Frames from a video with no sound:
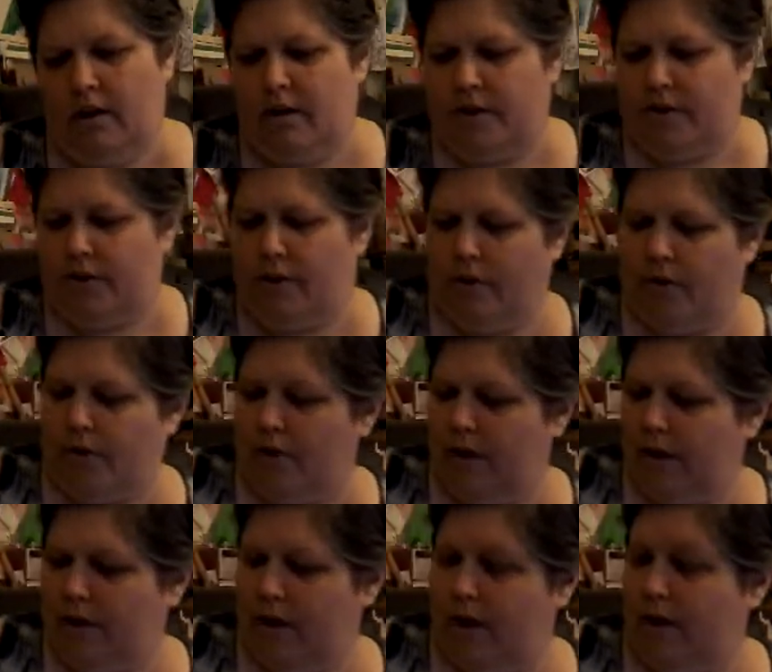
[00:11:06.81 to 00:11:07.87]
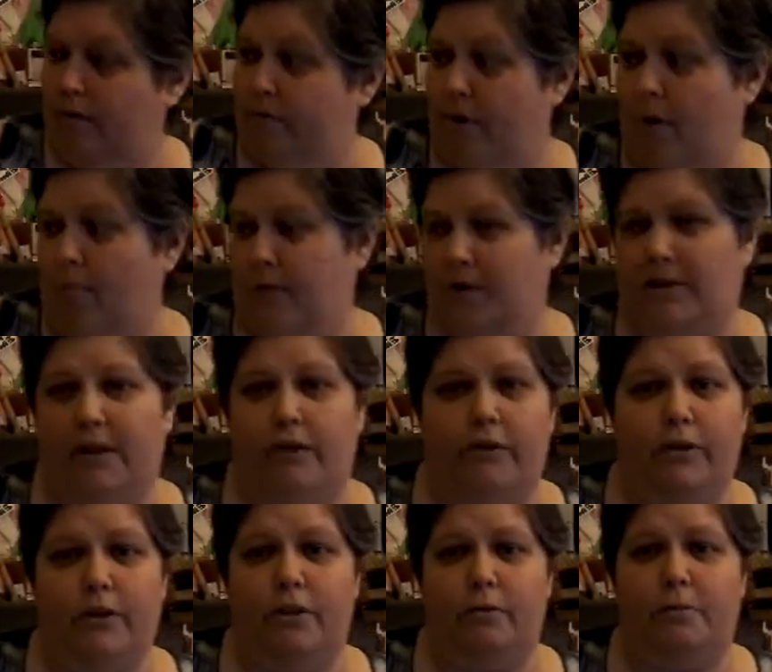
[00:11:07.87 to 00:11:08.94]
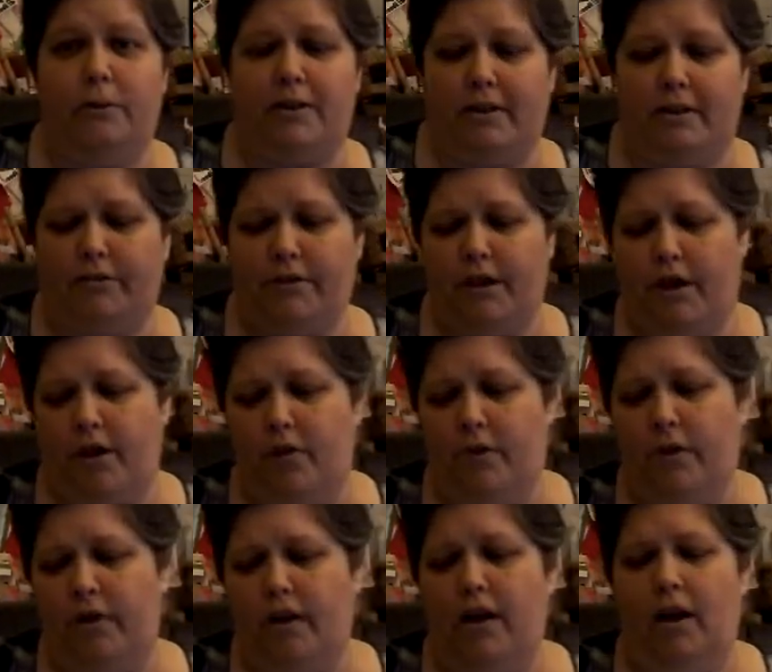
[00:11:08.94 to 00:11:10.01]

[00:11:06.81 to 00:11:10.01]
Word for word: So uh, almost done. Only two books left to go.